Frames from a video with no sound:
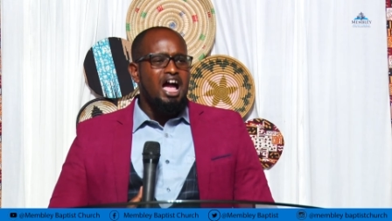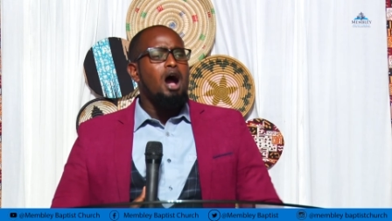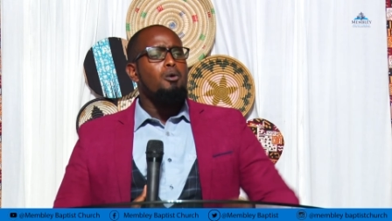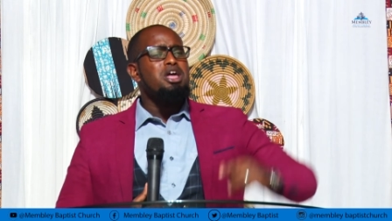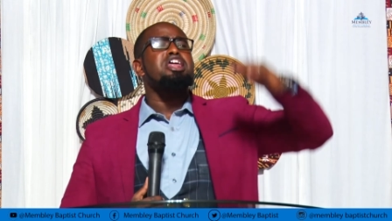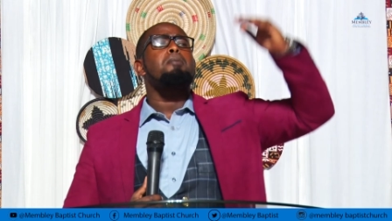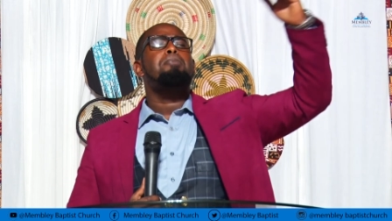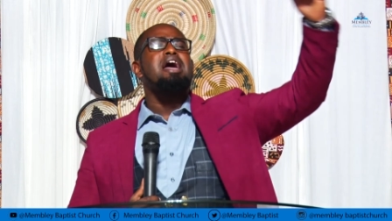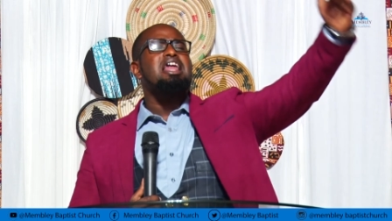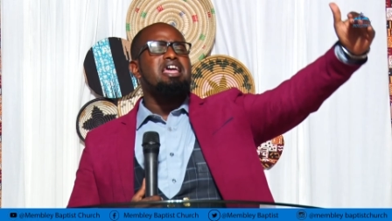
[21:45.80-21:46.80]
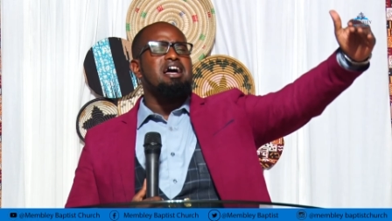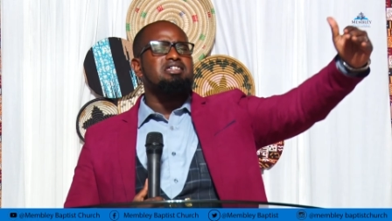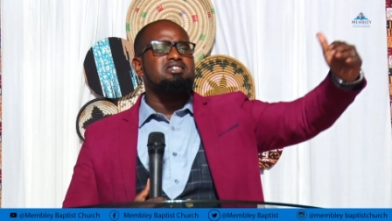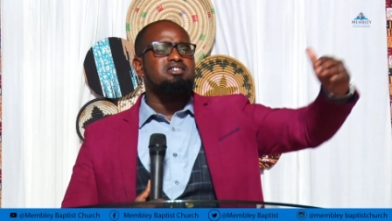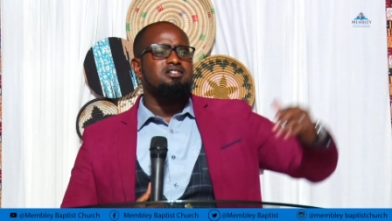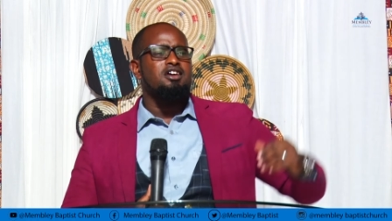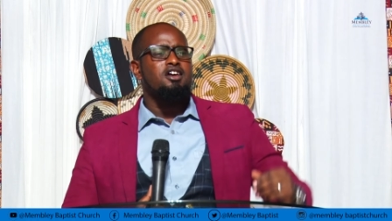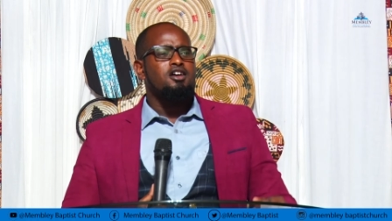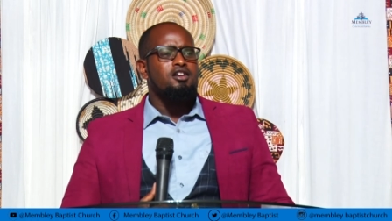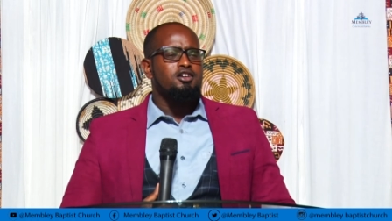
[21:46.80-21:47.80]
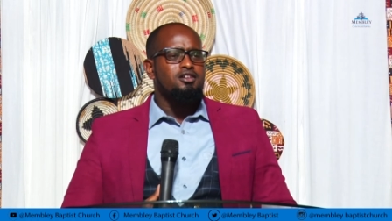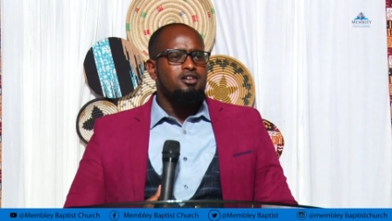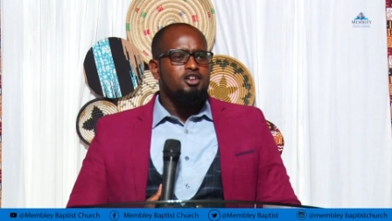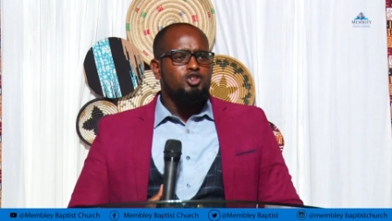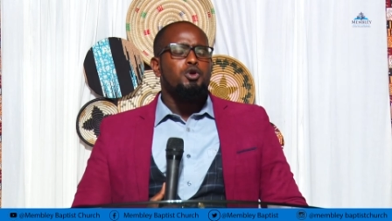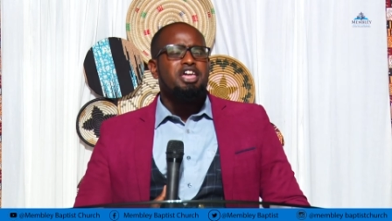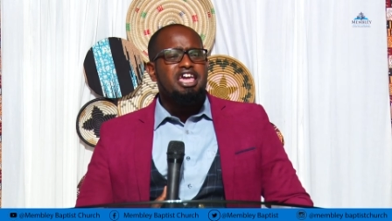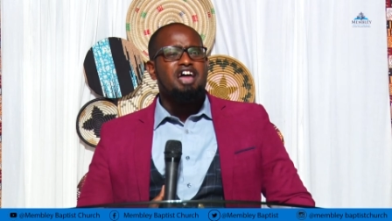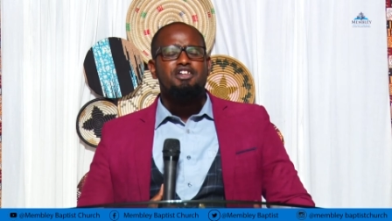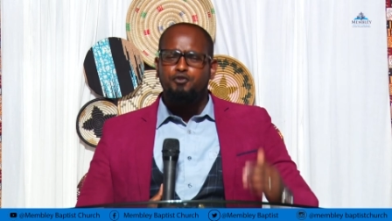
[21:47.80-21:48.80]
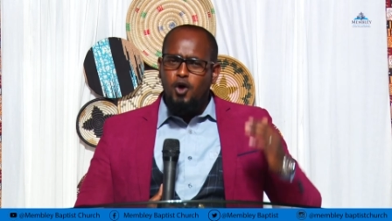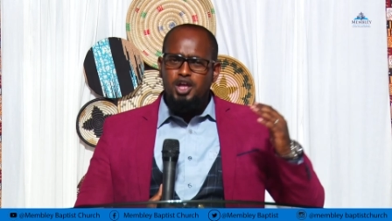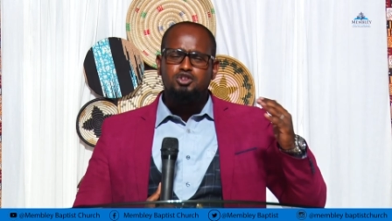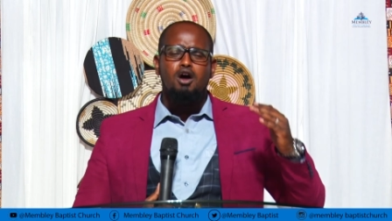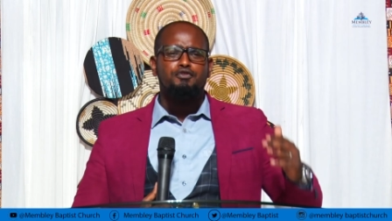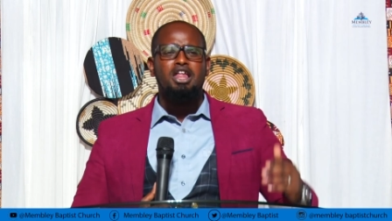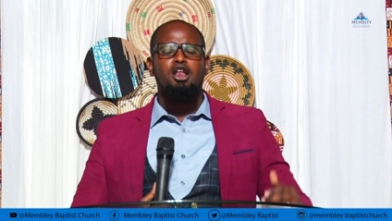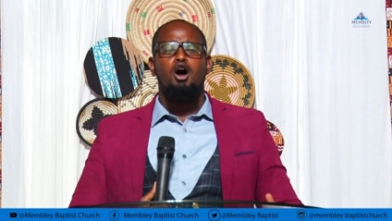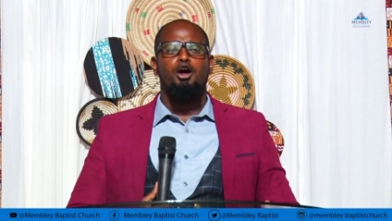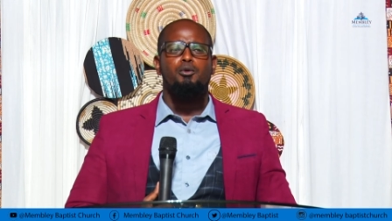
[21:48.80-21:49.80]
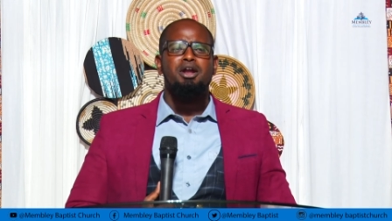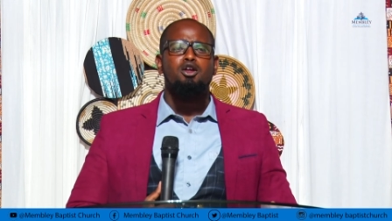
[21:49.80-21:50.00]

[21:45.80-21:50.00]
Are we rebellious to hear the voice of the Lord when